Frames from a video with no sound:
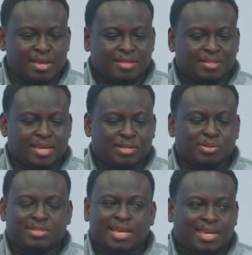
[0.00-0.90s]
They are
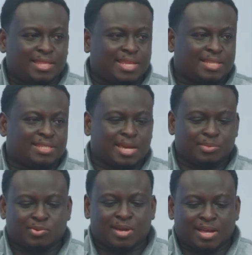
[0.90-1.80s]
not taking their time
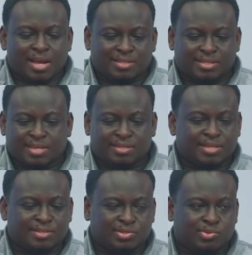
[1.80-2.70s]
to assess
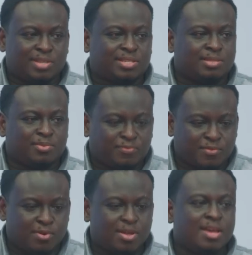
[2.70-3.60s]
the situations
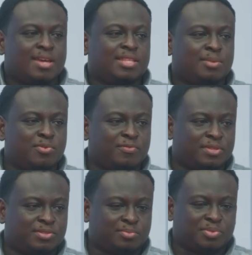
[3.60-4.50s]
before they move
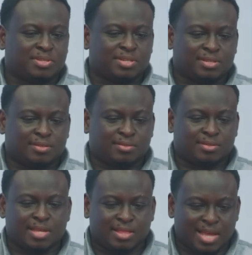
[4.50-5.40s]
into positions.
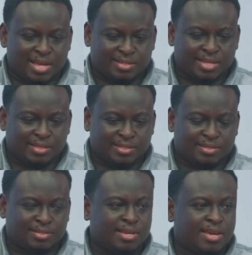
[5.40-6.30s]
The last start
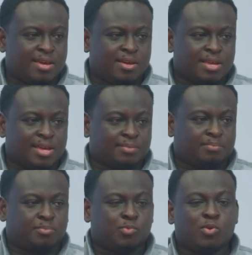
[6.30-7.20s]
is
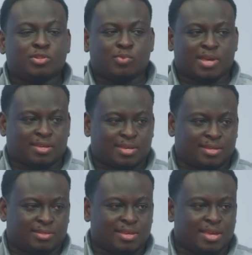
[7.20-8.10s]
woodwork
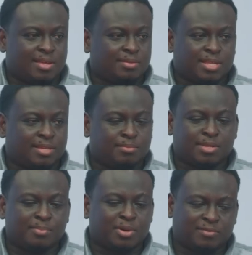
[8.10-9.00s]
hit. The
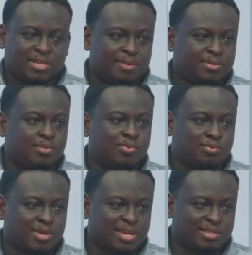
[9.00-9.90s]
number of times the
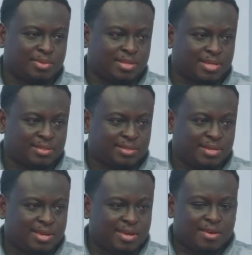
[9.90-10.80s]
woodwork has been hit.
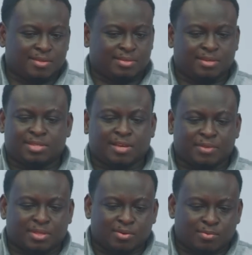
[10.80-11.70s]
Chelsea have
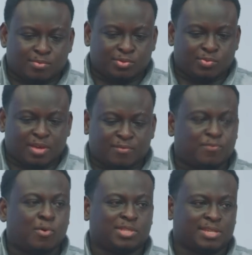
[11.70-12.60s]
hit the woodwork
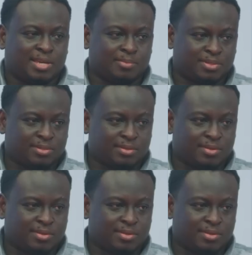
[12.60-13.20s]
4 times.